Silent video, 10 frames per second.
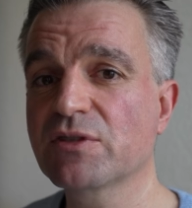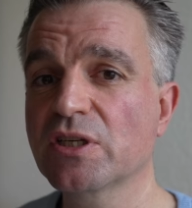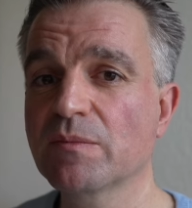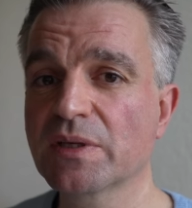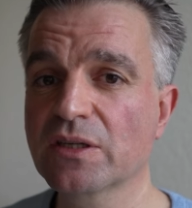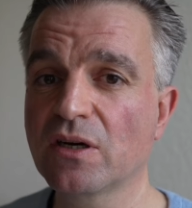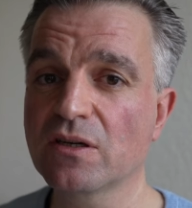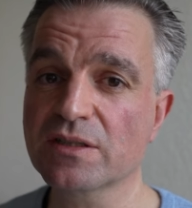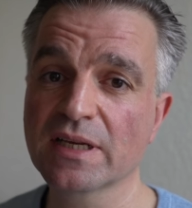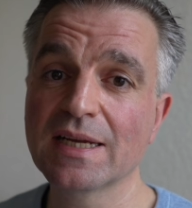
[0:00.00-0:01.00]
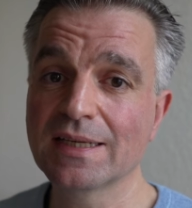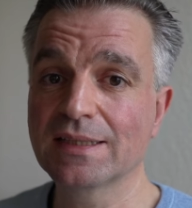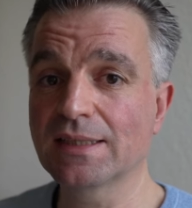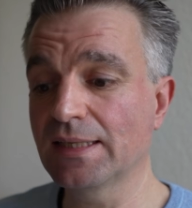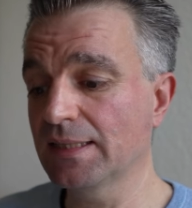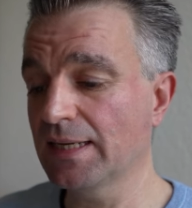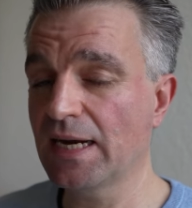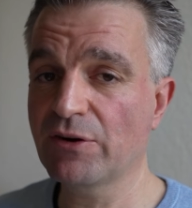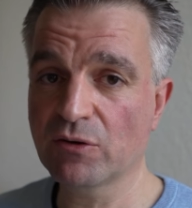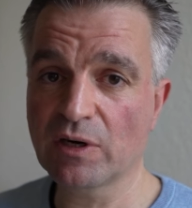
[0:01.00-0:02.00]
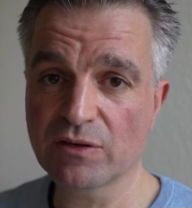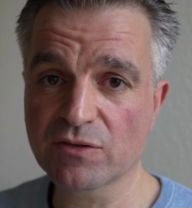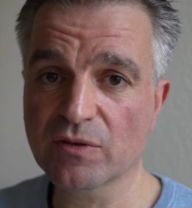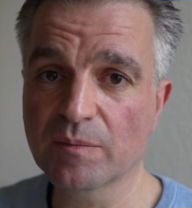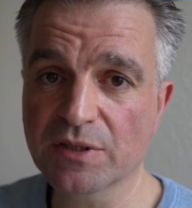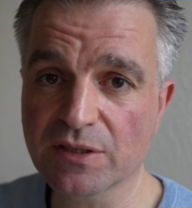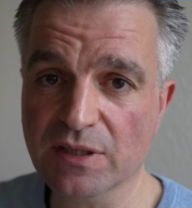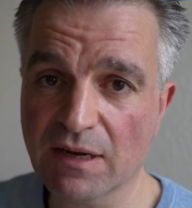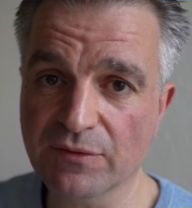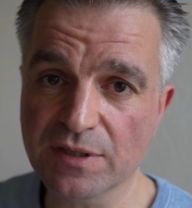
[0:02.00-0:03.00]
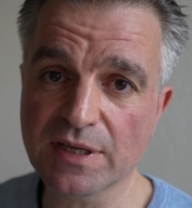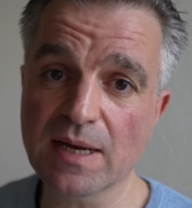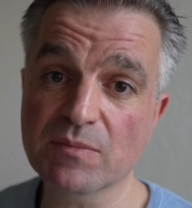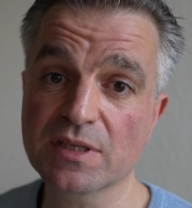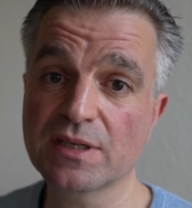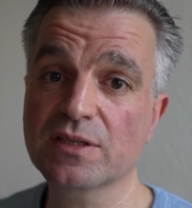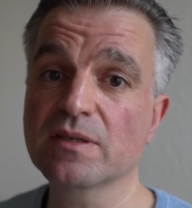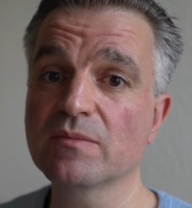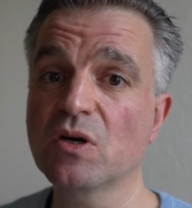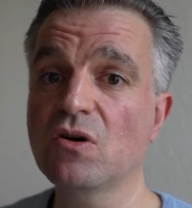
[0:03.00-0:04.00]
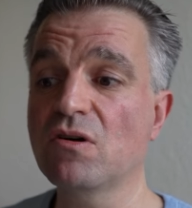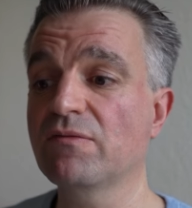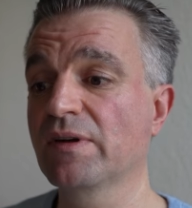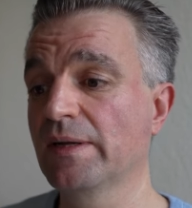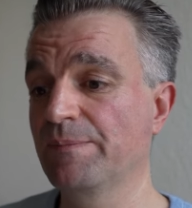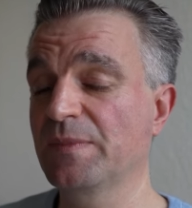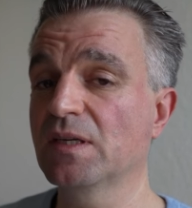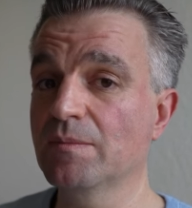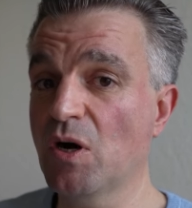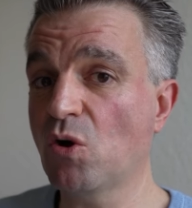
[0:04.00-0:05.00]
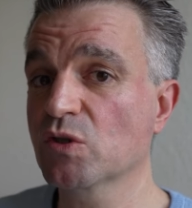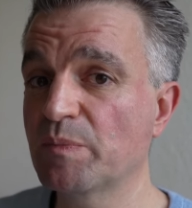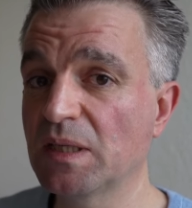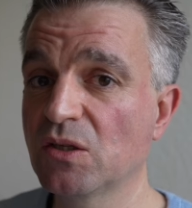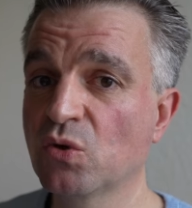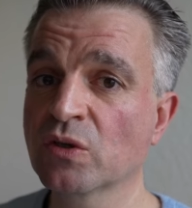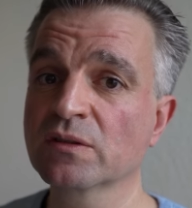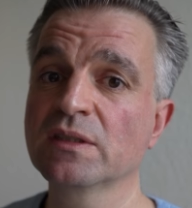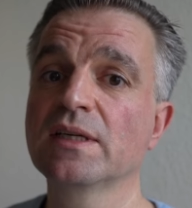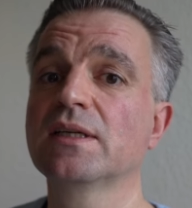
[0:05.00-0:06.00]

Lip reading: term, because the area where he's from doesn't have the same system of Ausbildung,